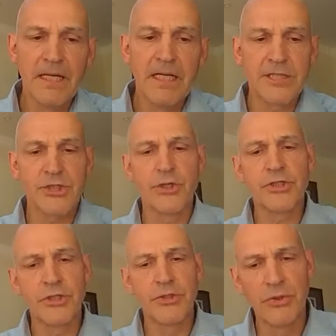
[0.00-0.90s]
It's good
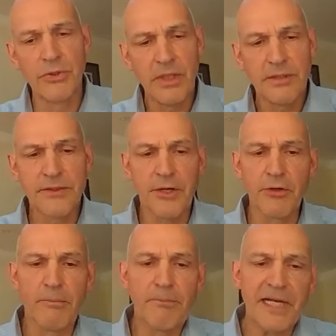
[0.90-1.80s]
to know that there
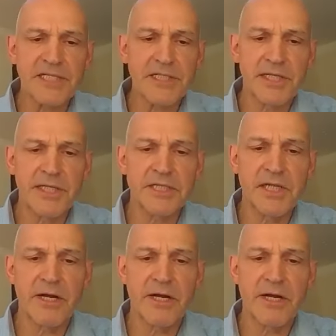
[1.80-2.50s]
are no pesticides,